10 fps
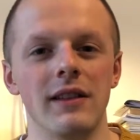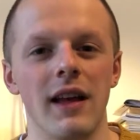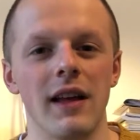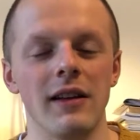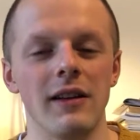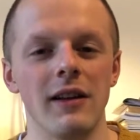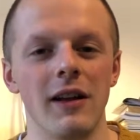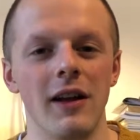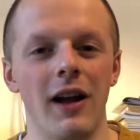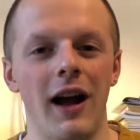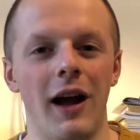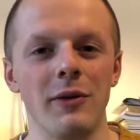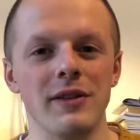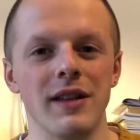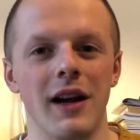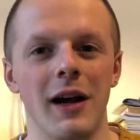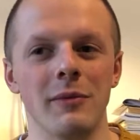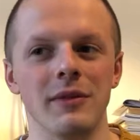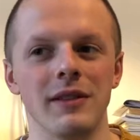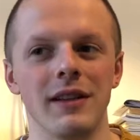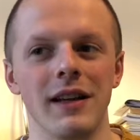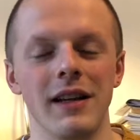then how has that happened?